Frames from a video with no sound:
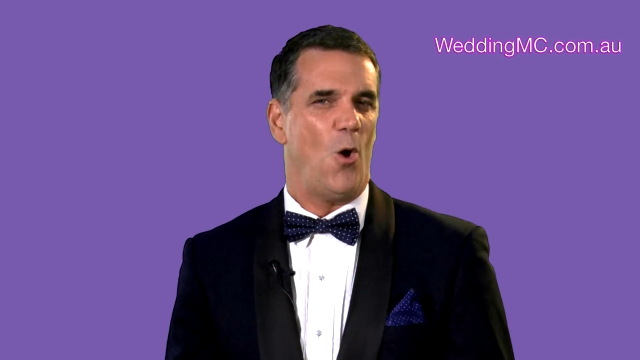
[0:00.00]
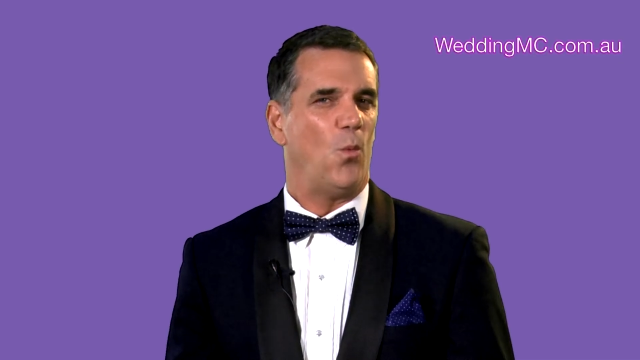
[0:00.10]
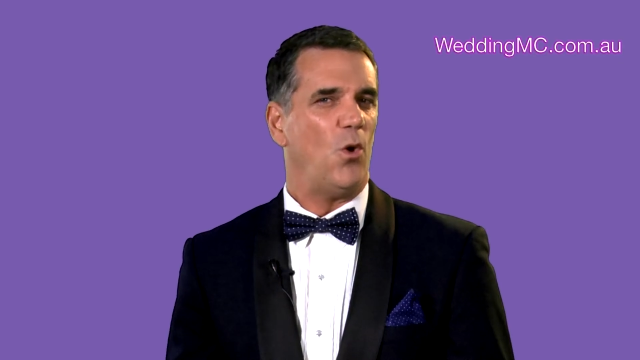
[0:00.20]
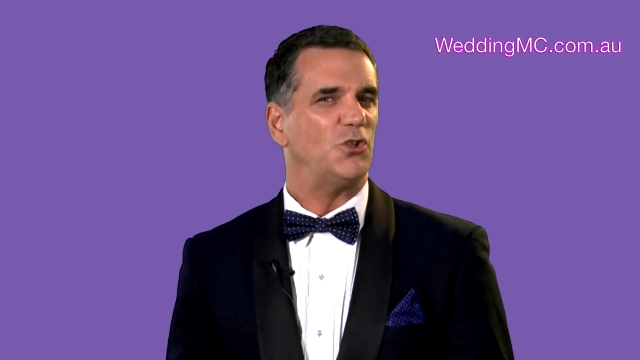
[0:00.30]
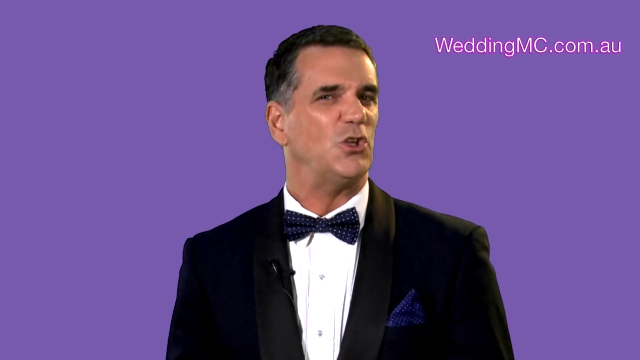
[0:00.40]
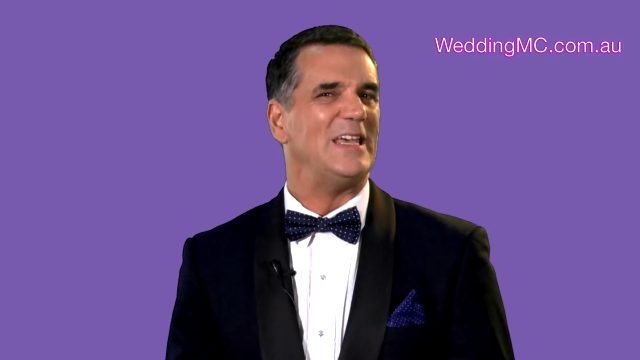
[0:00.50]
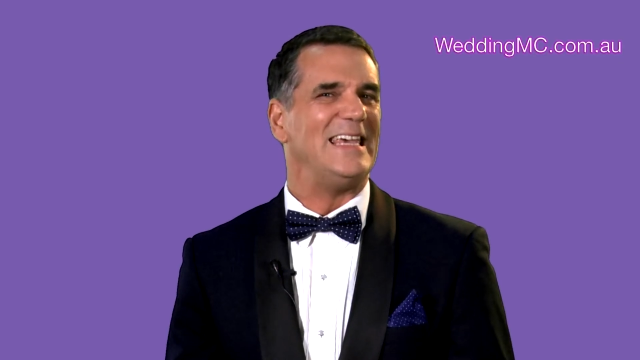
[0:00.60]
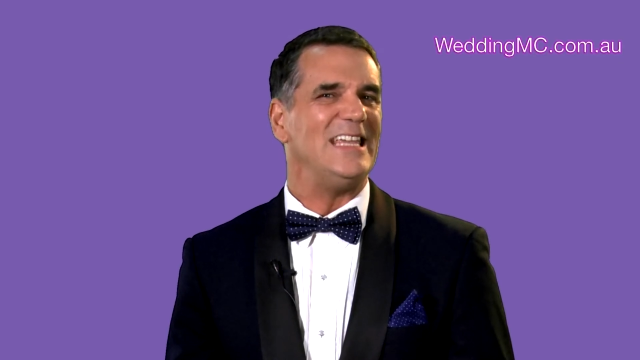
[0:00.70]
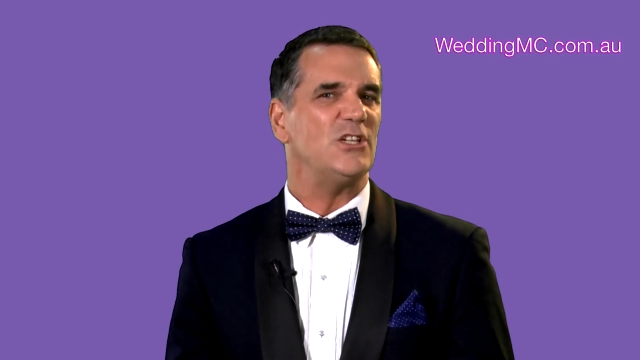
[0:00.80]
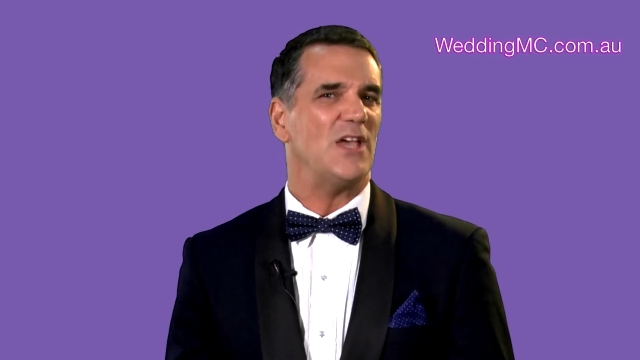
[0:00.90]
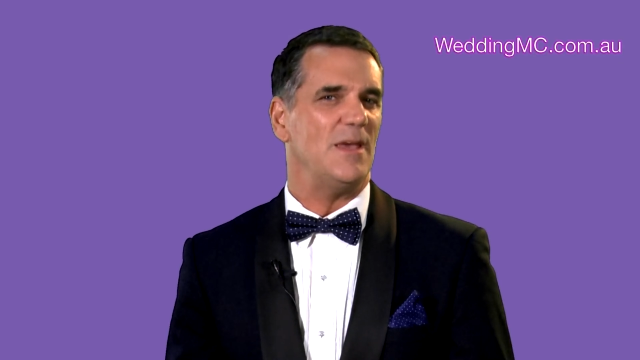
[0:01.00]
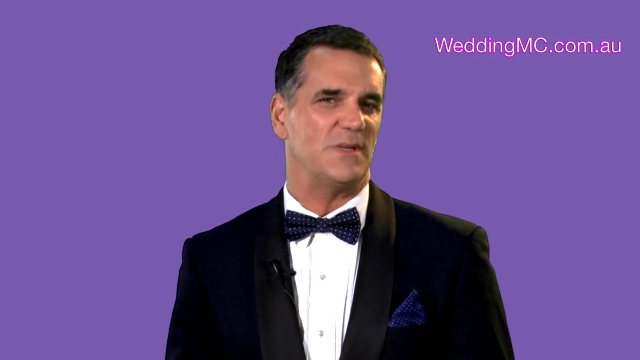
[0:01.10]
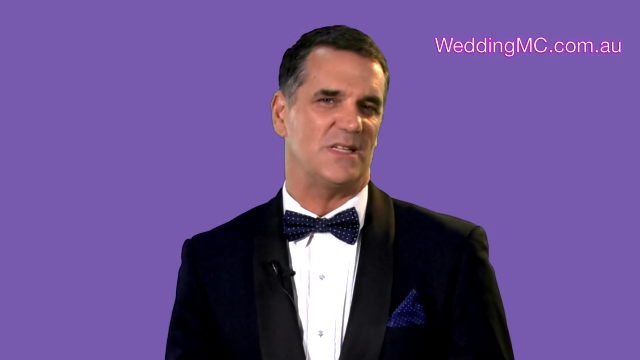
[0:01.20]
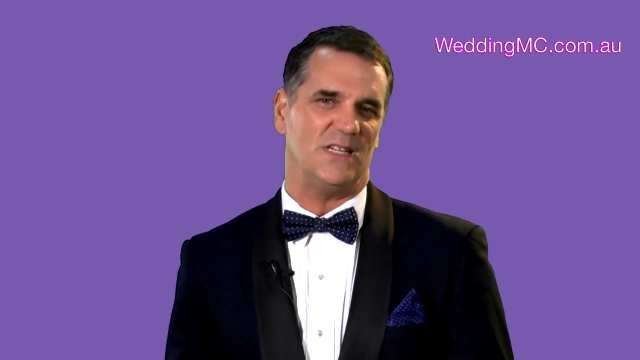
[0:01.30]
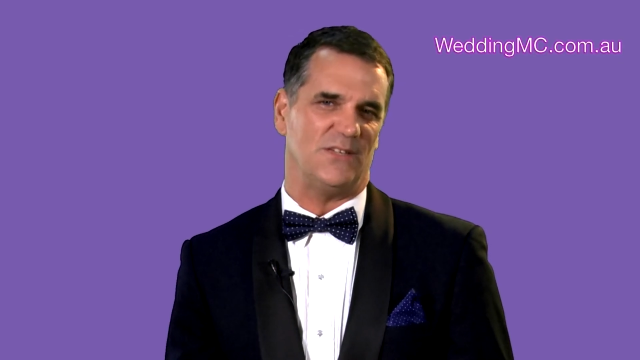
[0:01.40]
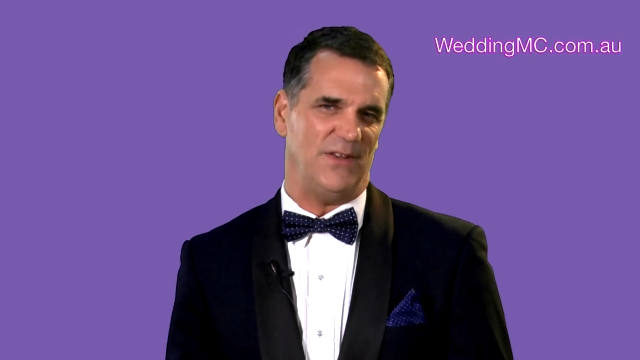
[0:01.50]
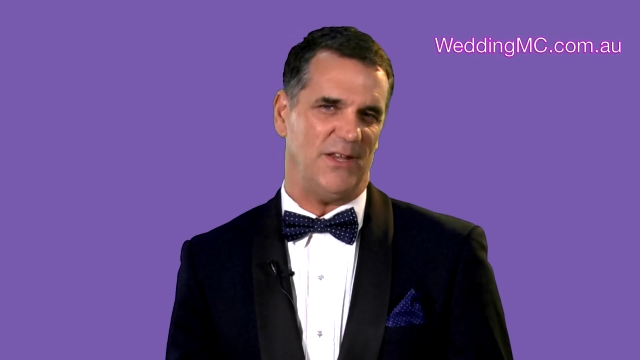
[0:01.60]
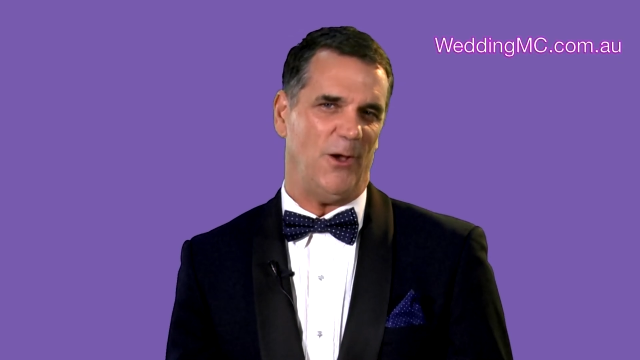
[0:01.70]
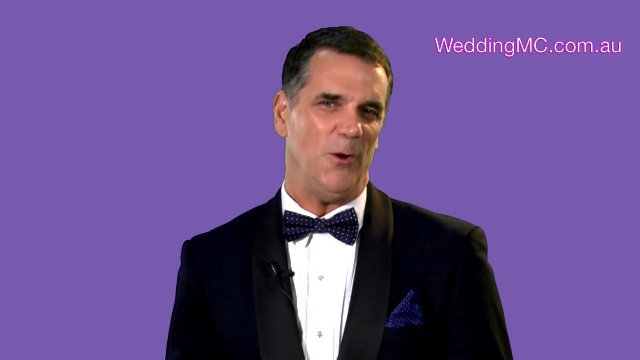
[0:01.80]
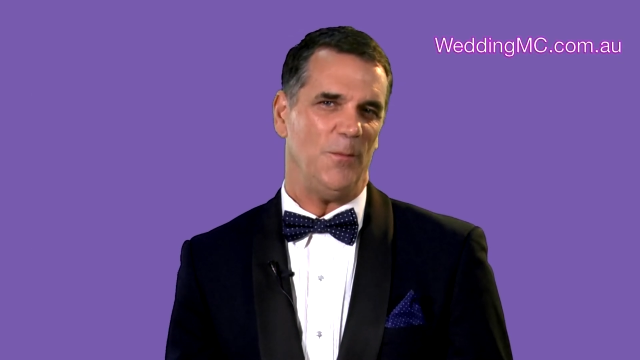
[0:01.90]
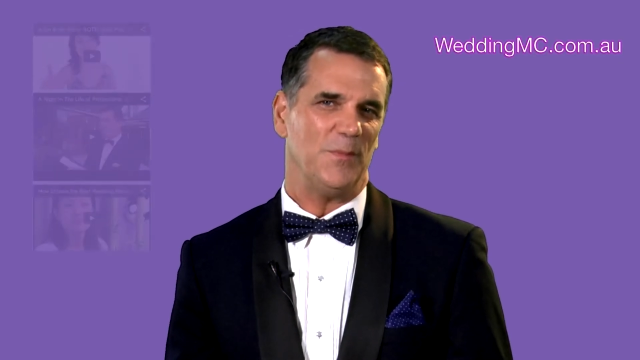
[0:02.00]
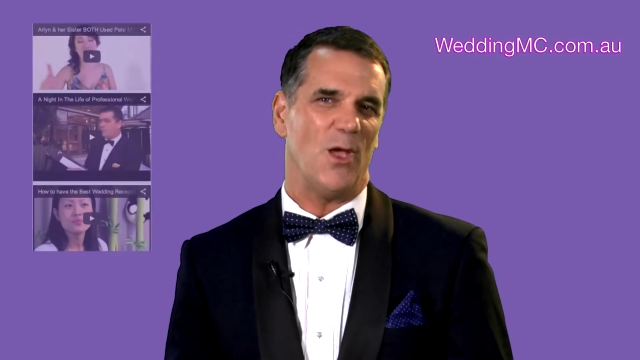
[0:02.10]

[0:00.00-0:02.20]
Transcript: Watch each MC's video,